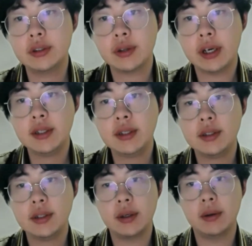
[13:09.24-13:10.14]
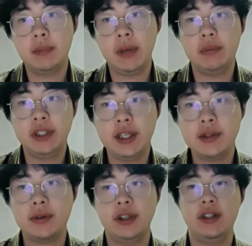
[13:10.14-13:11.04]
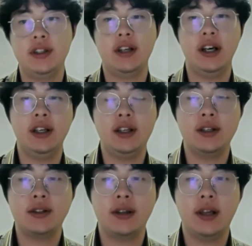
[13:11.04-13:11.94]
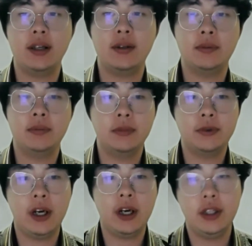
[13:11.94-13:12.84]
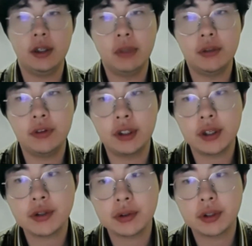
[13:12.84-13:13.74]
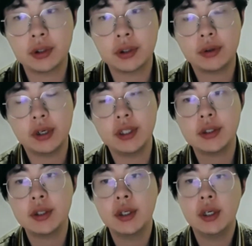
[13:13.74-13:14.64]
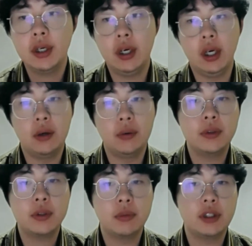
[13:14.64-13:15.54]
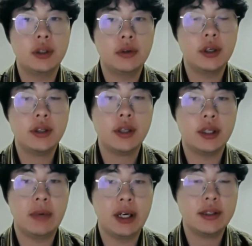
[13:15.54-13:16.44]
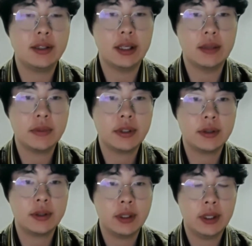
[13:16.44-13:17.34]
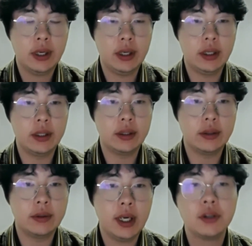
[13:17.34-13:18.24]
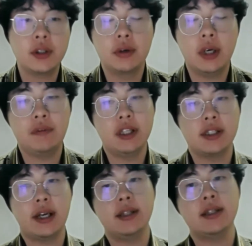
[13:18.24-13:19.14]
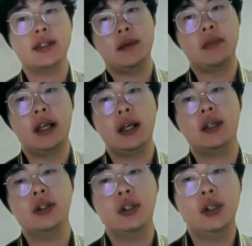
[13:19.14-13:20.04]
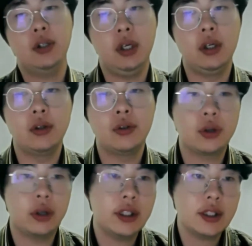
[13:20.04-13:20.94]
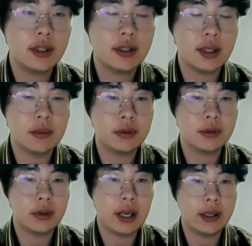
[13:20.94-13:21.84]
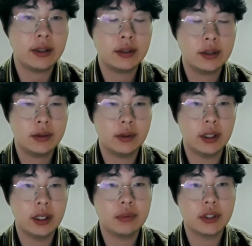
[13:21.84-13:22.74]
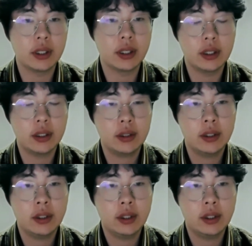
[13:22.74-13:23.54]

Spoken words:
So I think the Biotessera design is like right now more focused on the concrete wood materials and myceliums. Actually, we have designed some like drawing system to help the